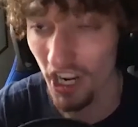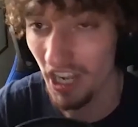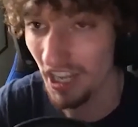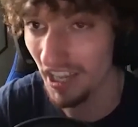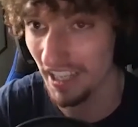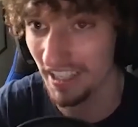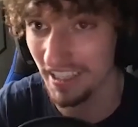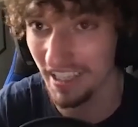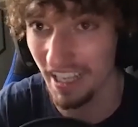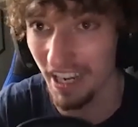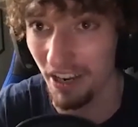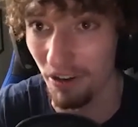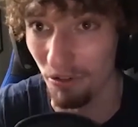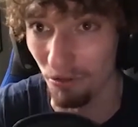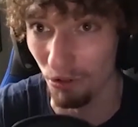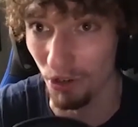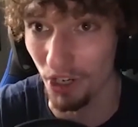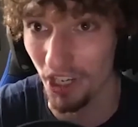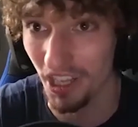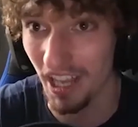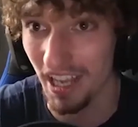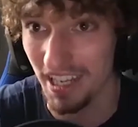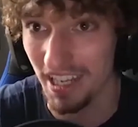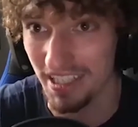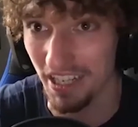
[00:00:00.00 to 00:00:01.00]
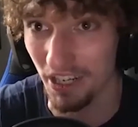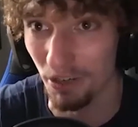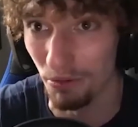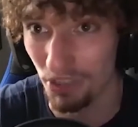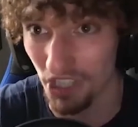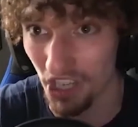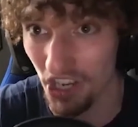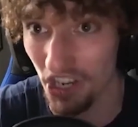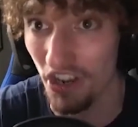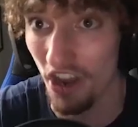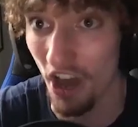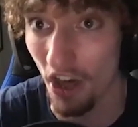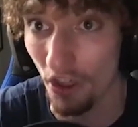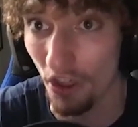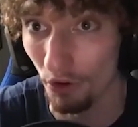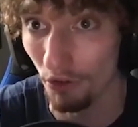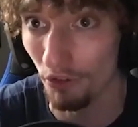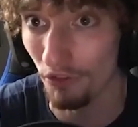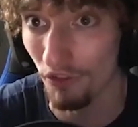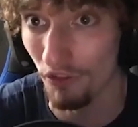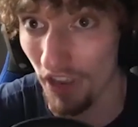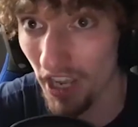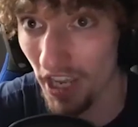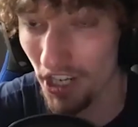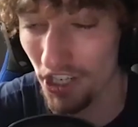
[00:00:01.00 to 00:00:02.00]
Like they didn't realize that it was another
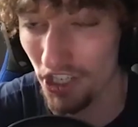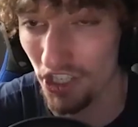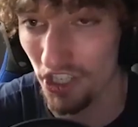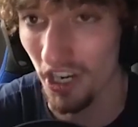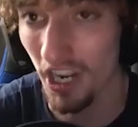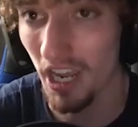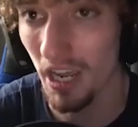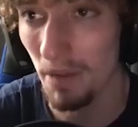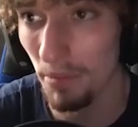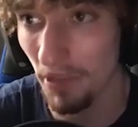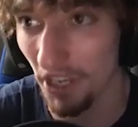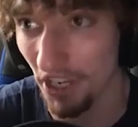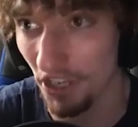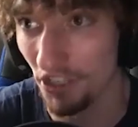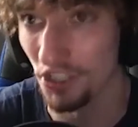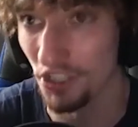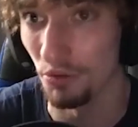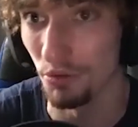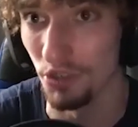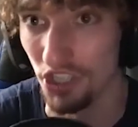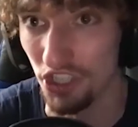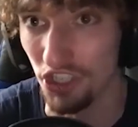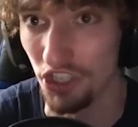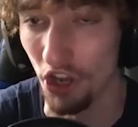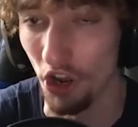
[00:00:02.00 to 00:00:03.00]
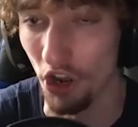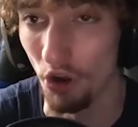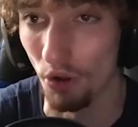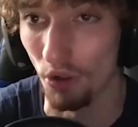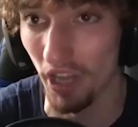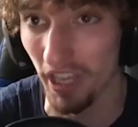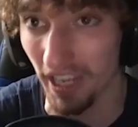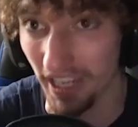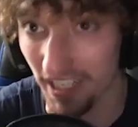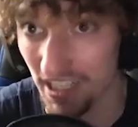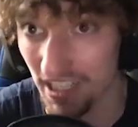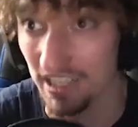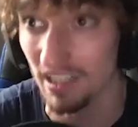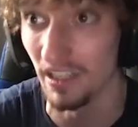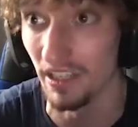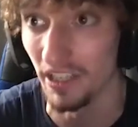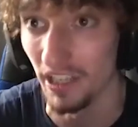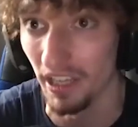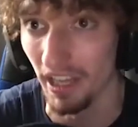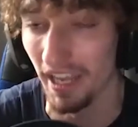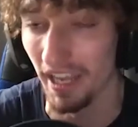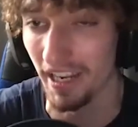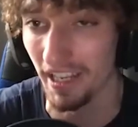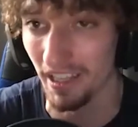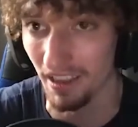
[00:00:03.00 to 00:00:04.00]
fish because it was so like it's
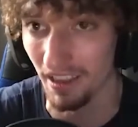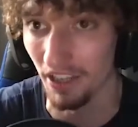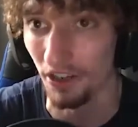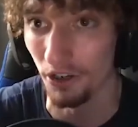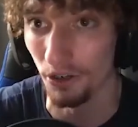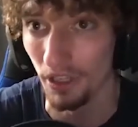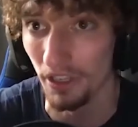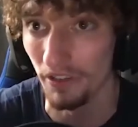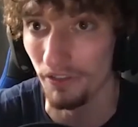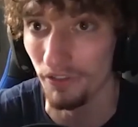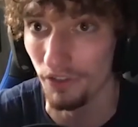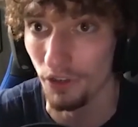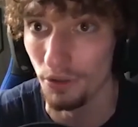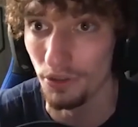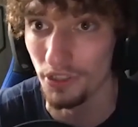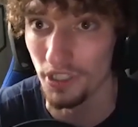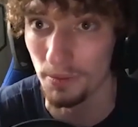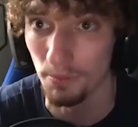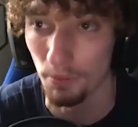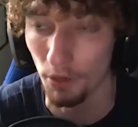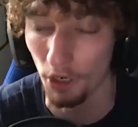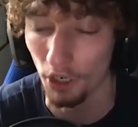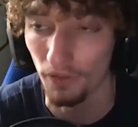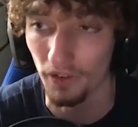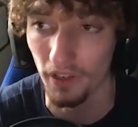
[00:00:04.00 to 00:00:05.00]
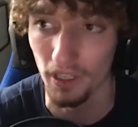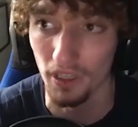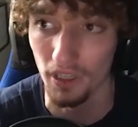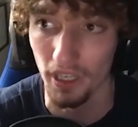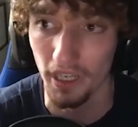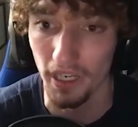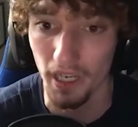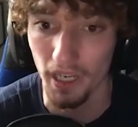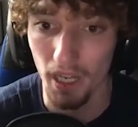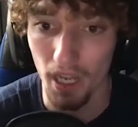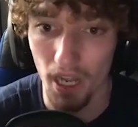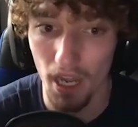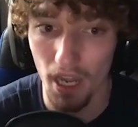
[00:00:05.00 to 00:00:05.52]
like it literally fuses perfectly.